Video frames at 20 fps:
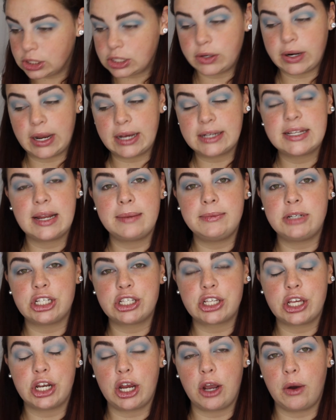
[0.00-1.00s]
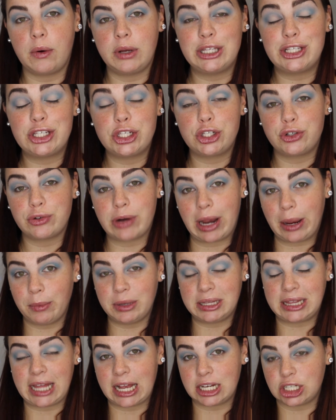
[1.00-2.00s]
next I'm just going to go in straight
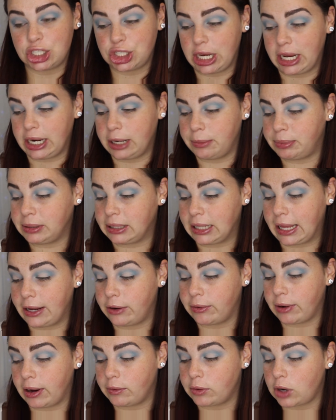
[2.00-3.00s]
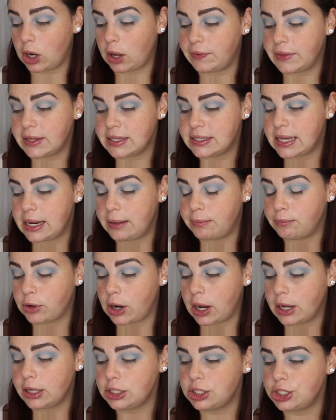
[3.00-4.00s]
with that shade Playground on the same
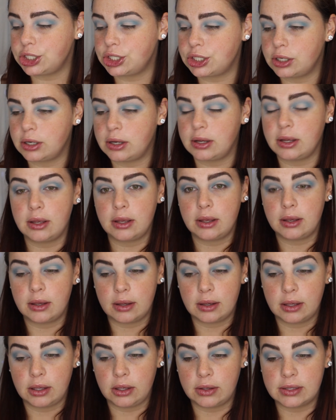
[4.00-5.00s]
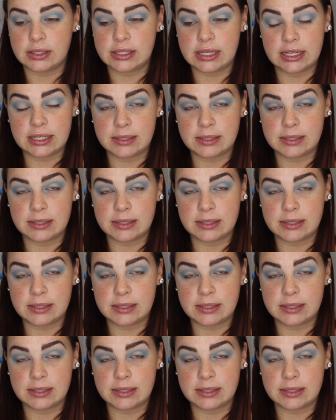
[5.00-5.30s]
brush. You can see it's